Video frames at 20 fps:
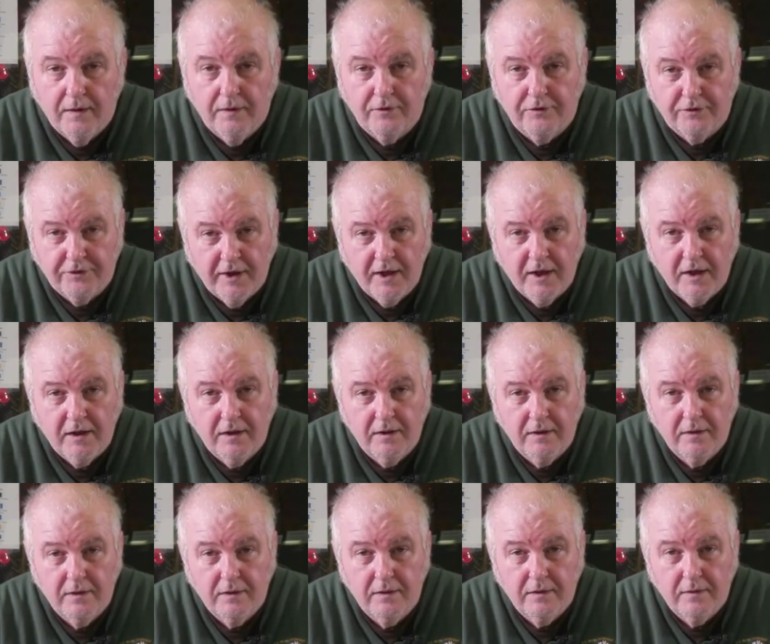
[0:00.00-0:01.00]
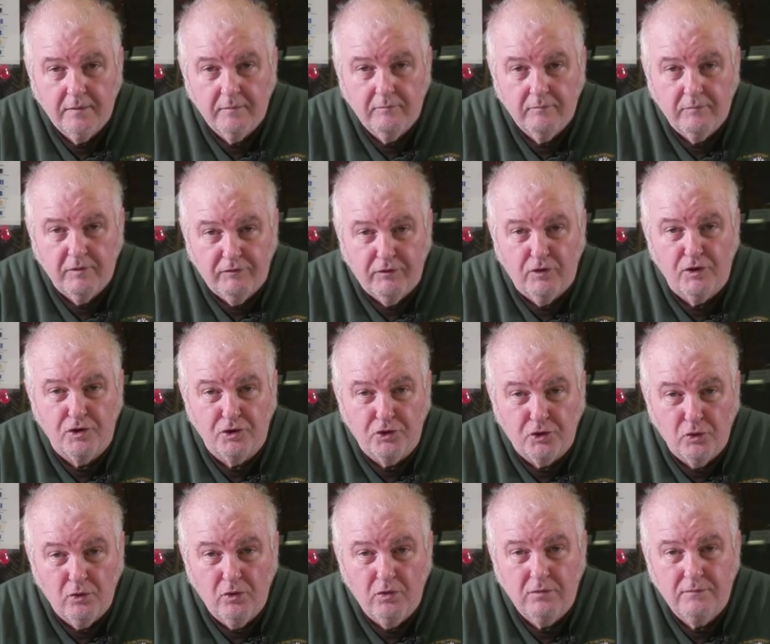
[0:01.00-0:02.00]
think before you
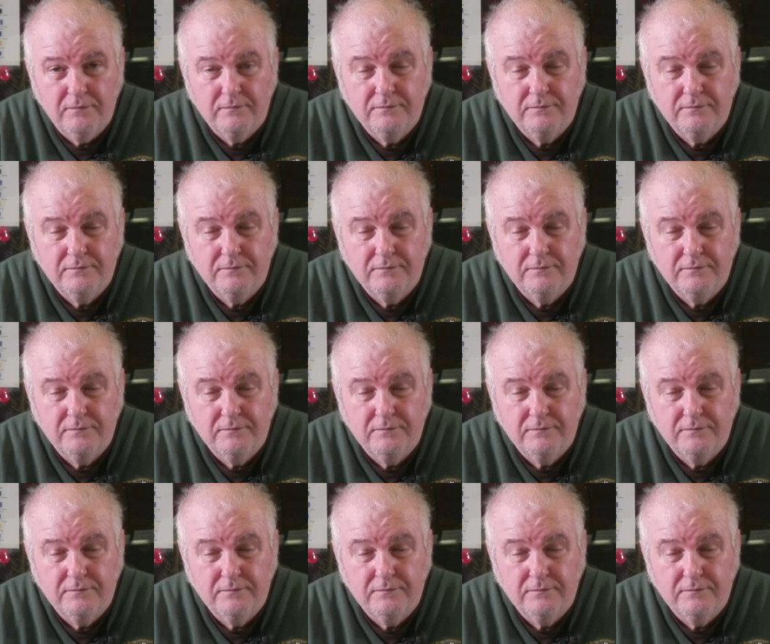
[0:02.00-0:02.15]
do.